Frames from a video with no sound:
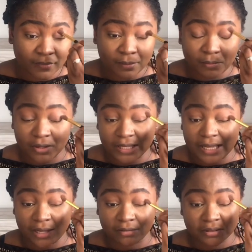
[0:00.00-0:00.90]
But
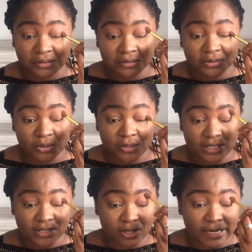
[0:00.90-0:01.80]
yeah, so
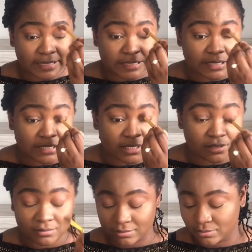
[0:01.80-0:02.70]
it's not an easy
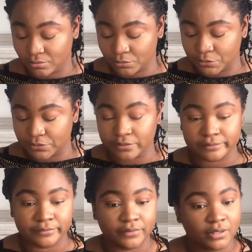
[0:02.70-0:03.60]
road.
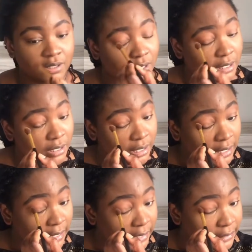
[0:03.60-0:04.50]

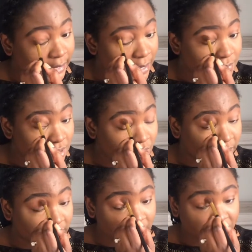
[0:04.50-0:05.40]
And I'm still on
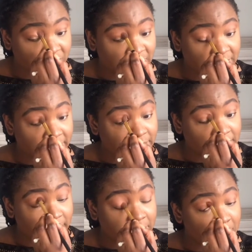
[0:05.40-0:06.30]
it now, just as I
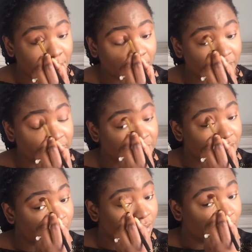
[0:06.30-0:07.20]
said, because
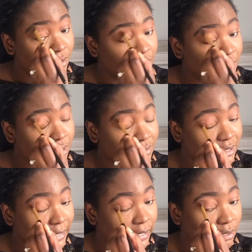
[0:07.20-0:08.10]
it's not
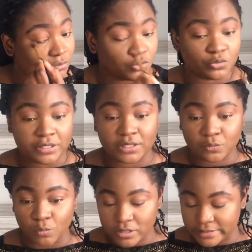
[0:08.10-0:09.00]
like I'm doing
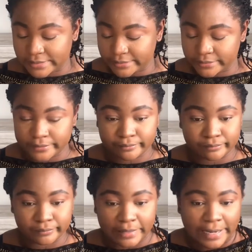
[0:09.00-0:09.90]
what
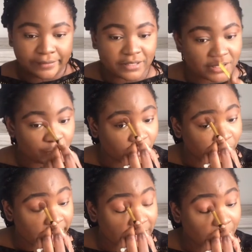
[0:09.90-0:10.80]
I really want.
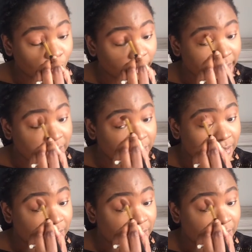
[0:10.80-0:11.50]
Right now I'm working